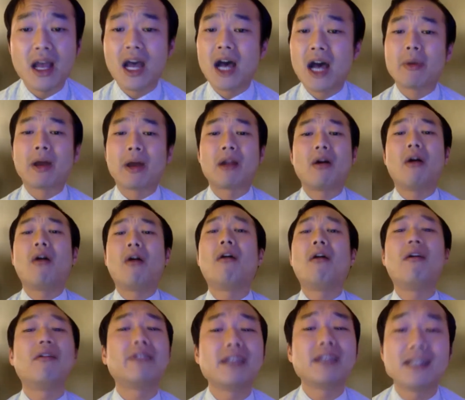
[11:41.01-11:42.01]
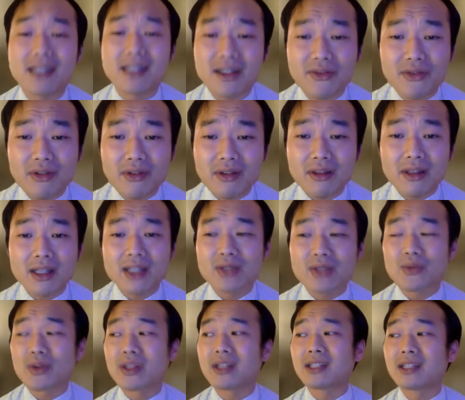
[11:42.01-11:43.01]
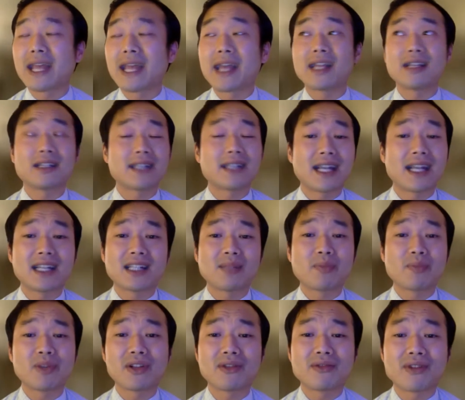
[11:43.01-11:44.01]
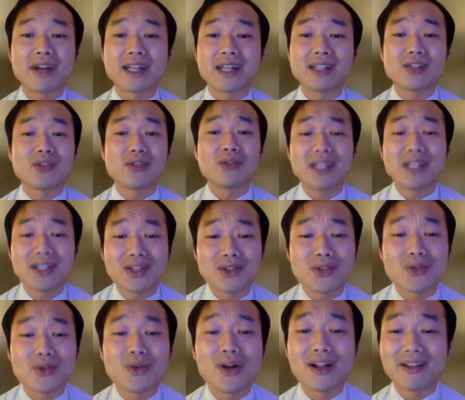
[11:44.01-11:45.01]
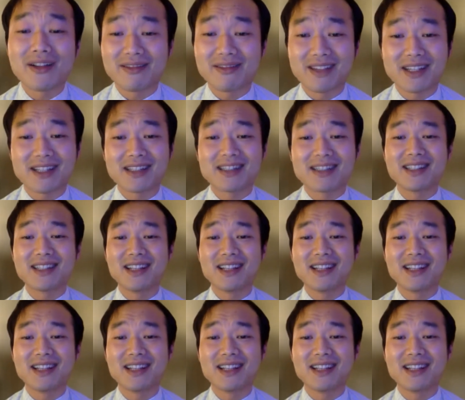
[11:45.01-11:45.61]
about all these different things with the Tenants Bill of Rights. You need to do all of this.